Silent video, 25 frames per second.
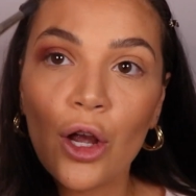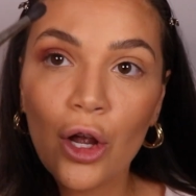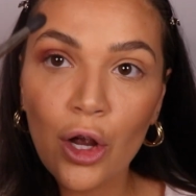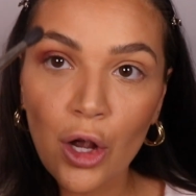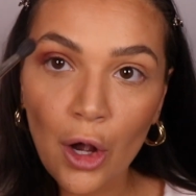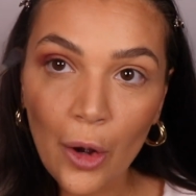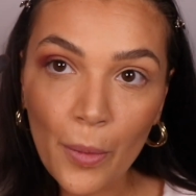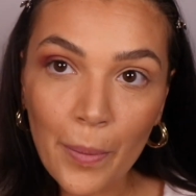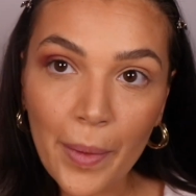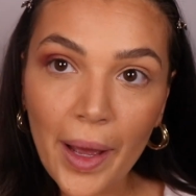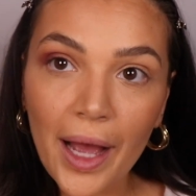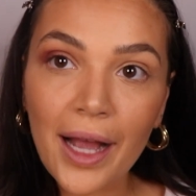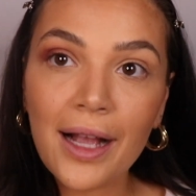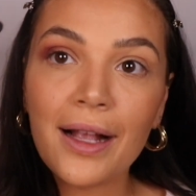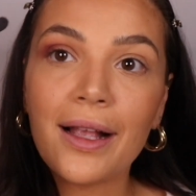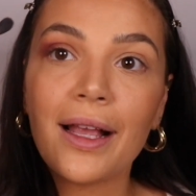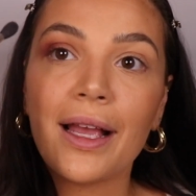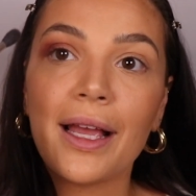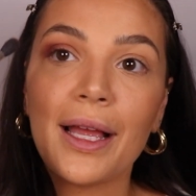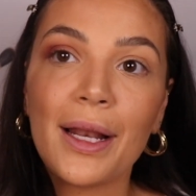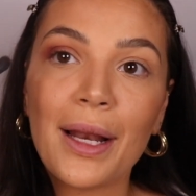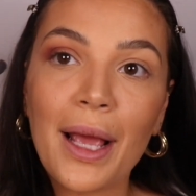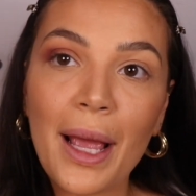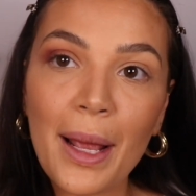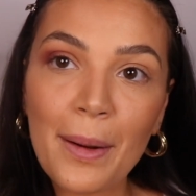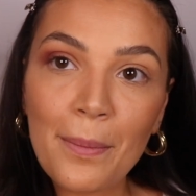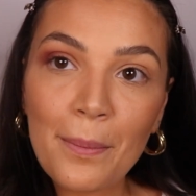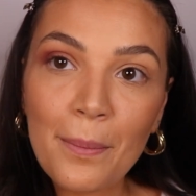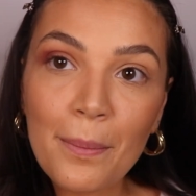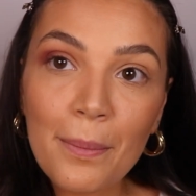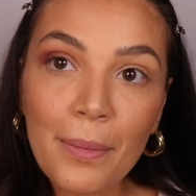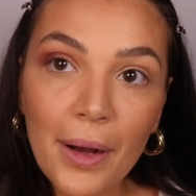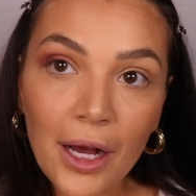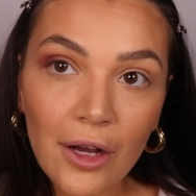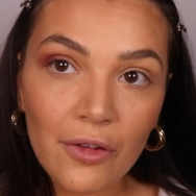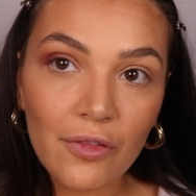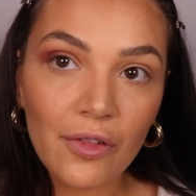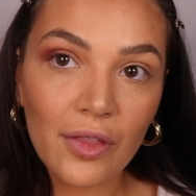go back in and
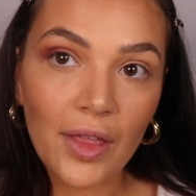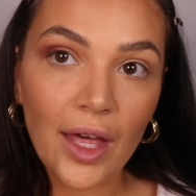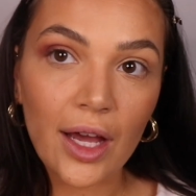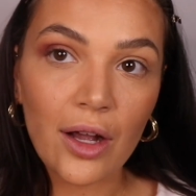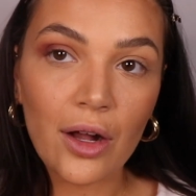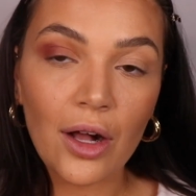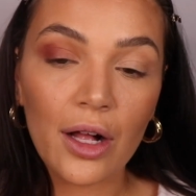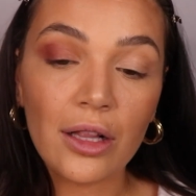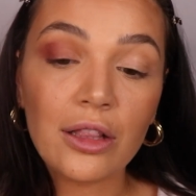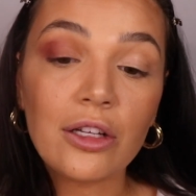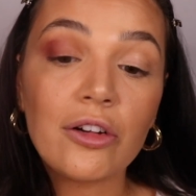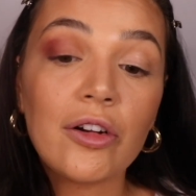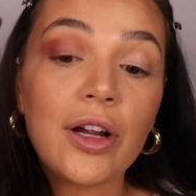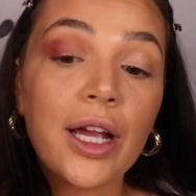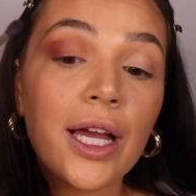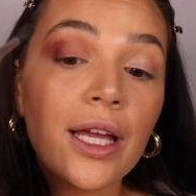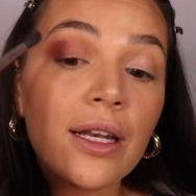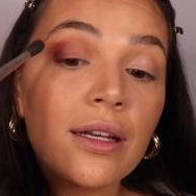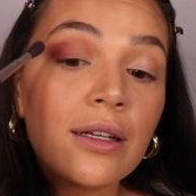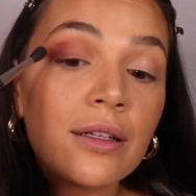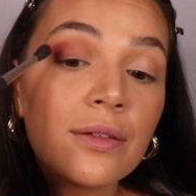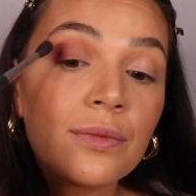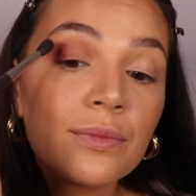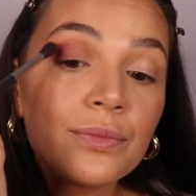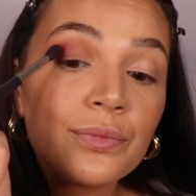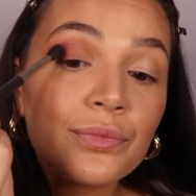buff that color in.